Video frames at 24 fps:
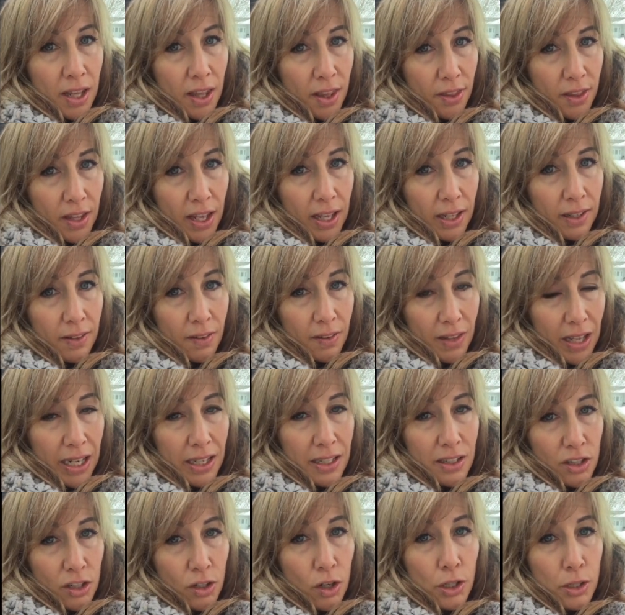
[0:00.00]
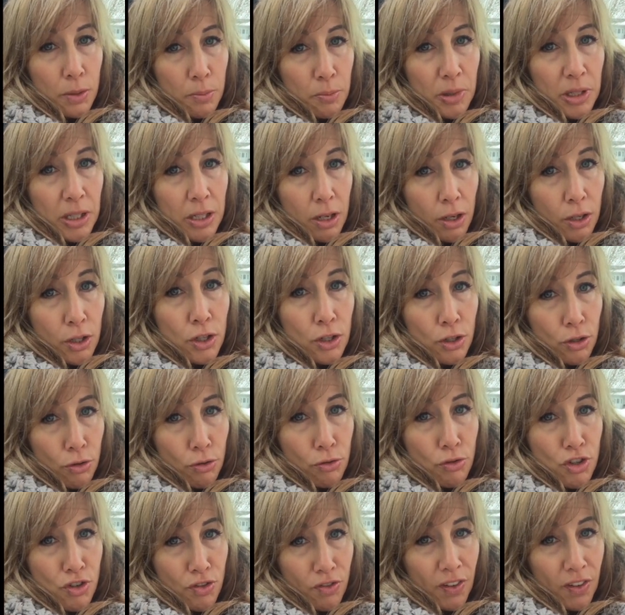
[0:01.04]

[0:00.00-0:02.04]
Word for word: then that is going to be a huge